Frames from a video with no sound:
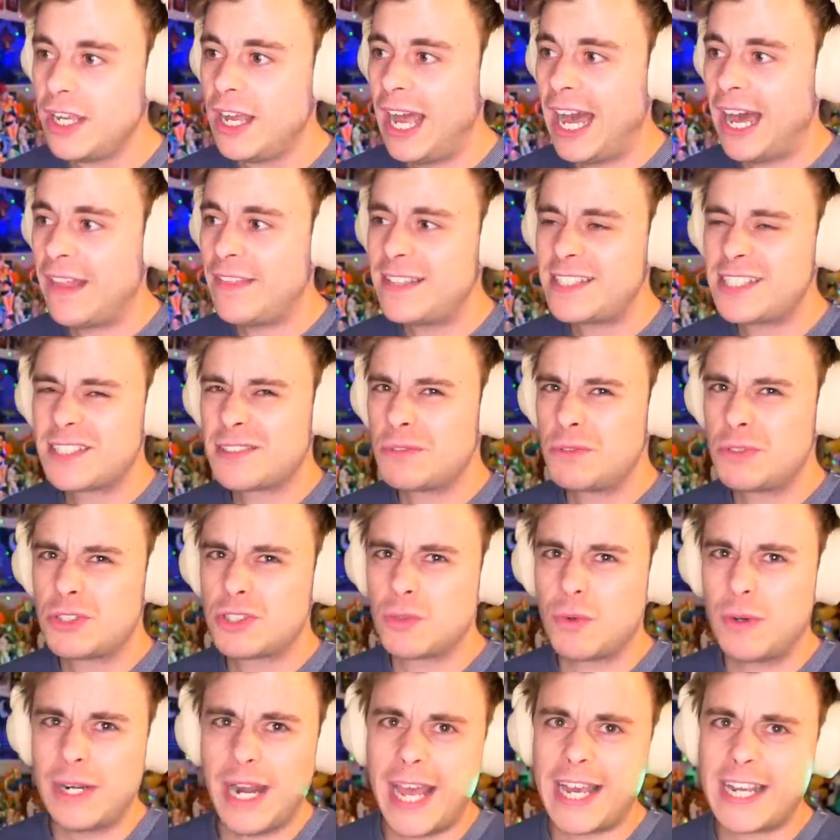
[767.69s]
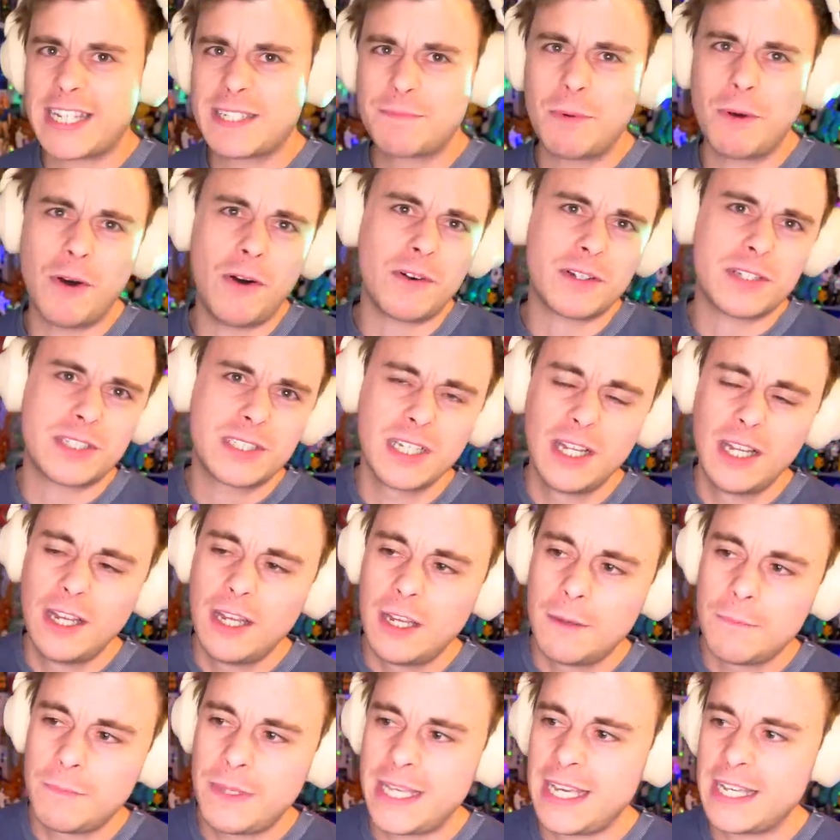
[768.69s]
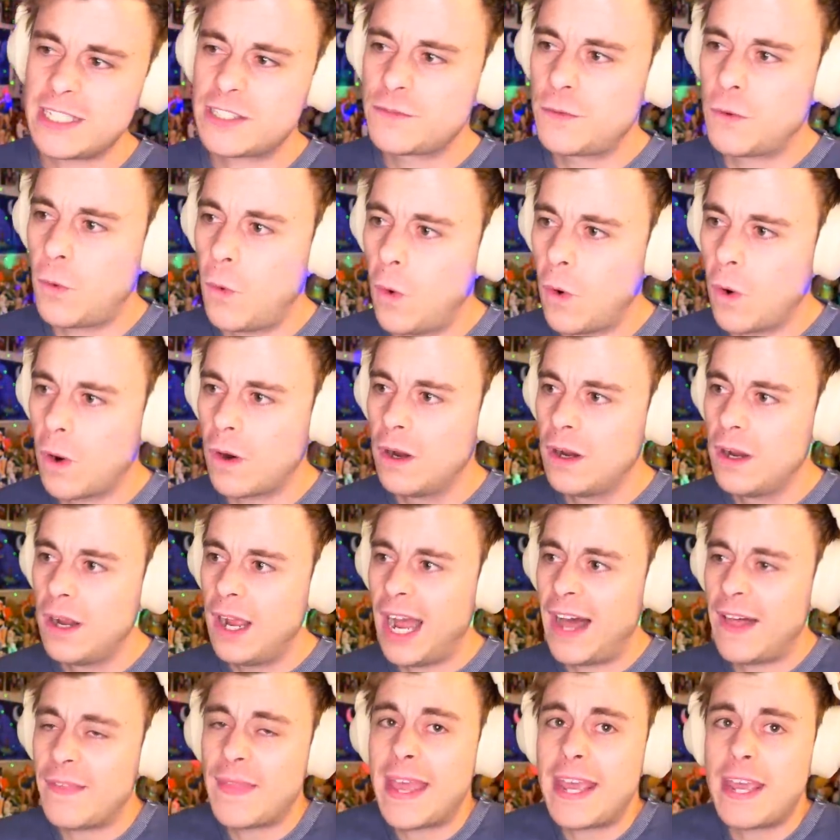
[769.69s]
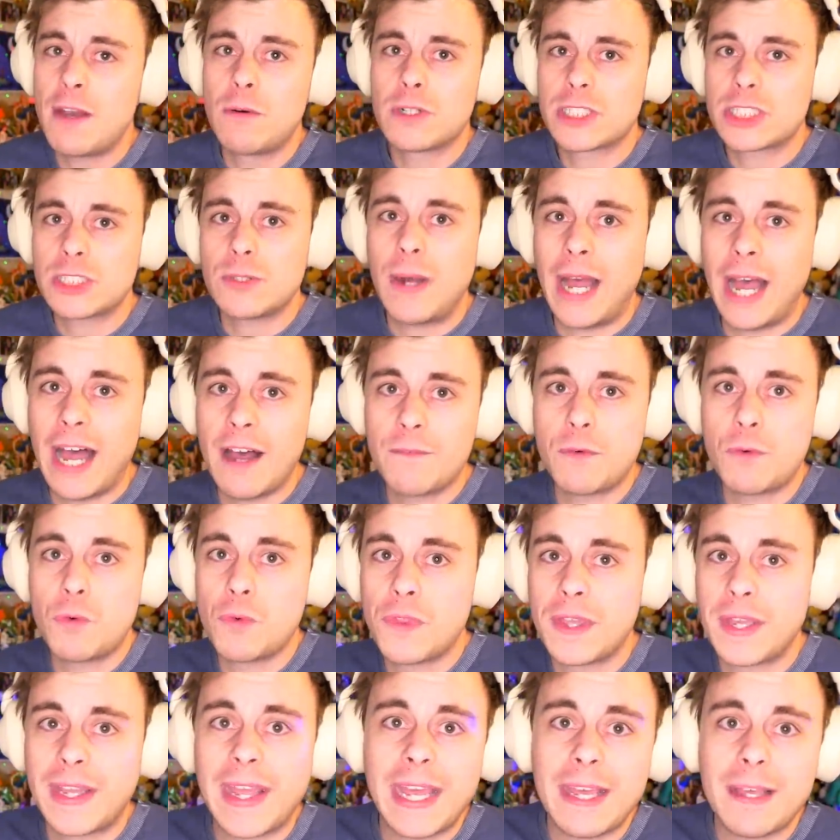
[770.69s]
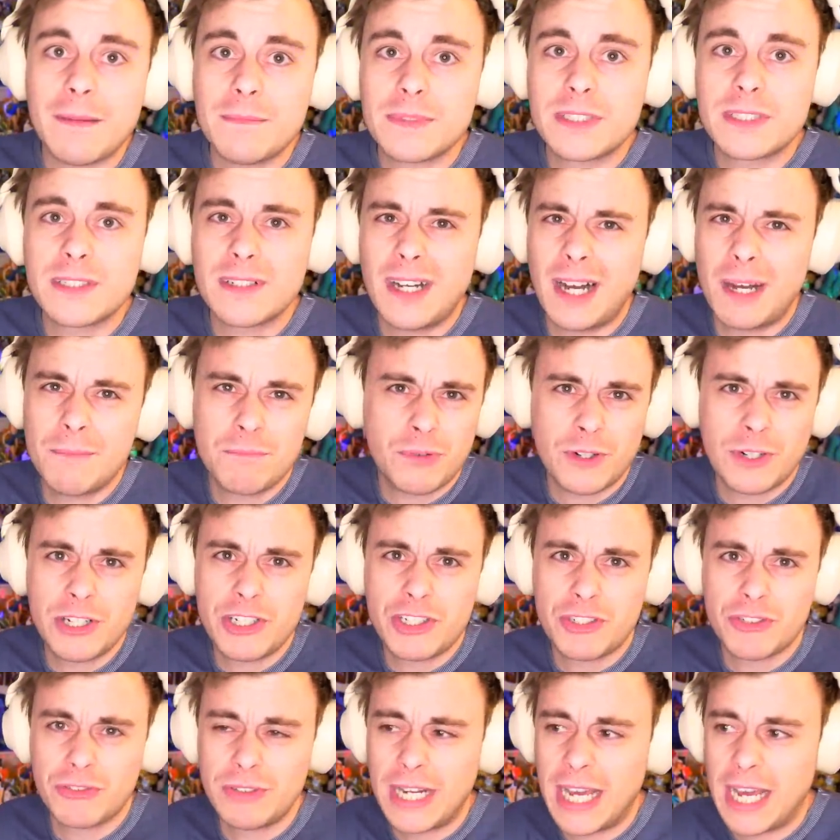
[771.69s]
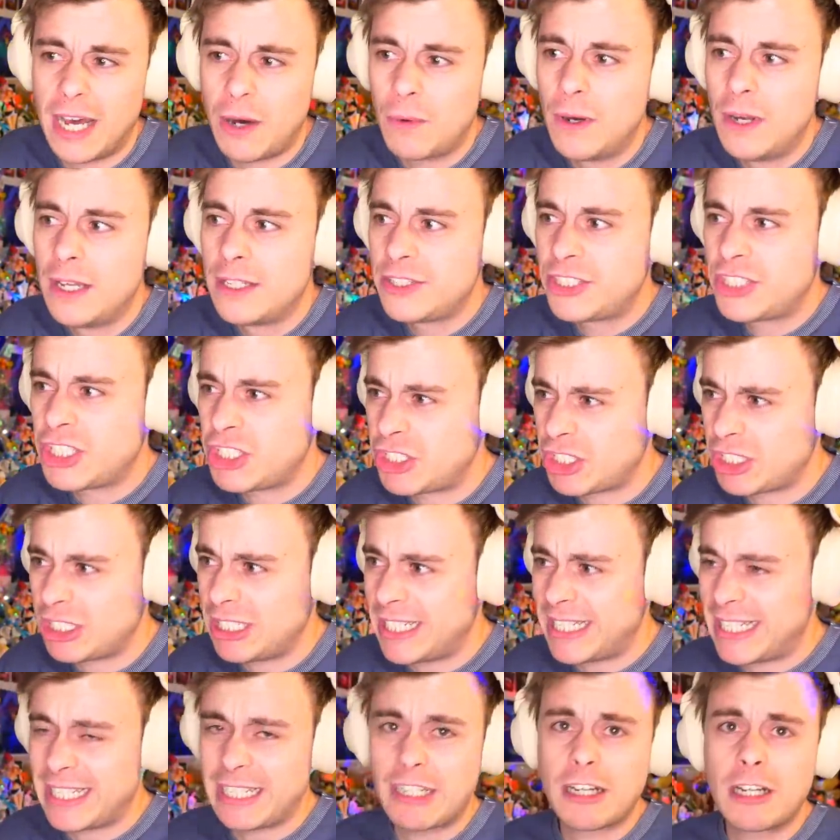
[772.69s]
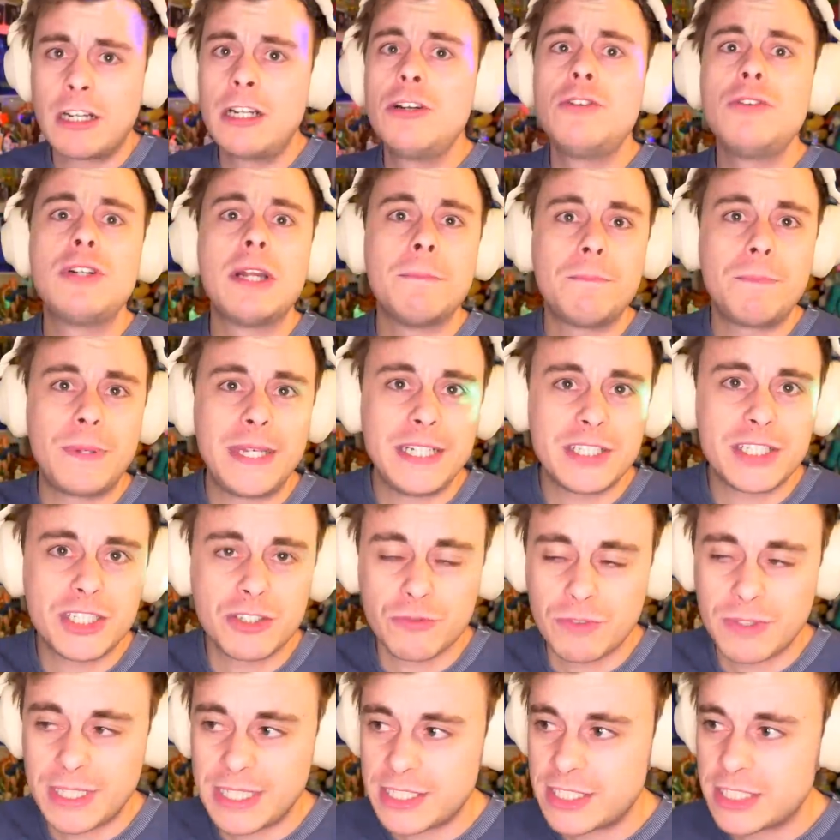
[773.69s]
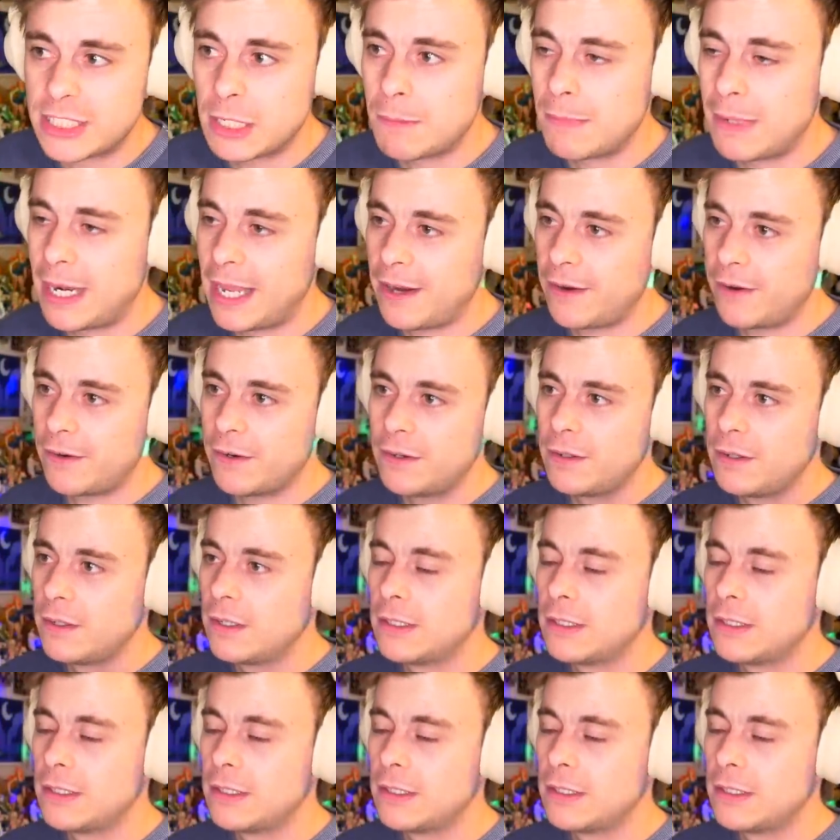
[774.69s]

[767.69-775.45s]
And this is also on Xbox, PS4, and they also have all the games, I'm pretty sure now, digitally, including Pizzeria Simulator